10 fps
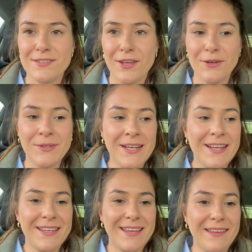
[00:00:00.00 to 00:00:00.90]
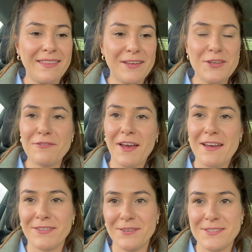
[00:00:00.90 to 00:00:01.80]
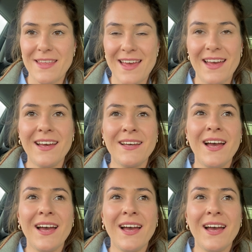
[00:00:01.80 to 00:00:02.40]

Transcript: so yeah, thank you for having us there.